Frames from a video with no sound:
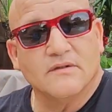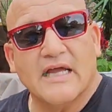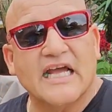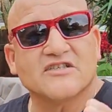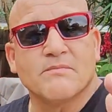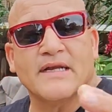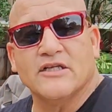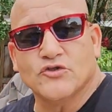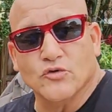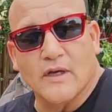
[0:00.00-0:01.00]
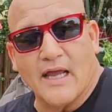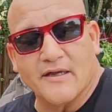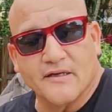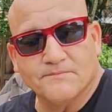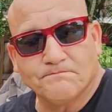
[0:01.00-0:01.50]
As many as you
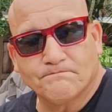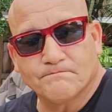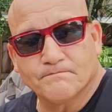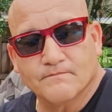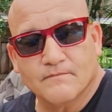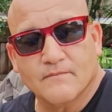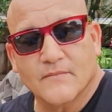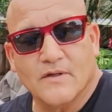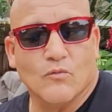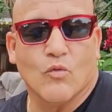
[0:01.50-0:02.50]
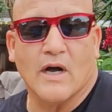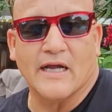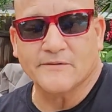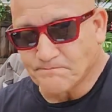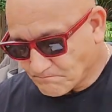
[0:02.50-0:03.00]
like.
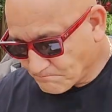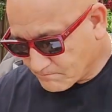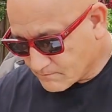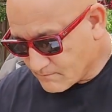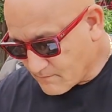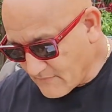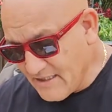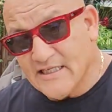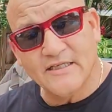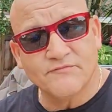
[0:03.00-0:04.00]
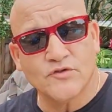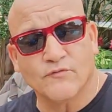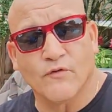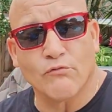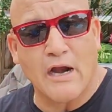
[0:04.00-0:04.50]
Why? It gives you
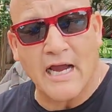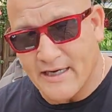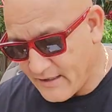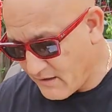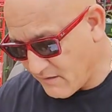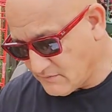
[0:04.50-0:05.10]
variety.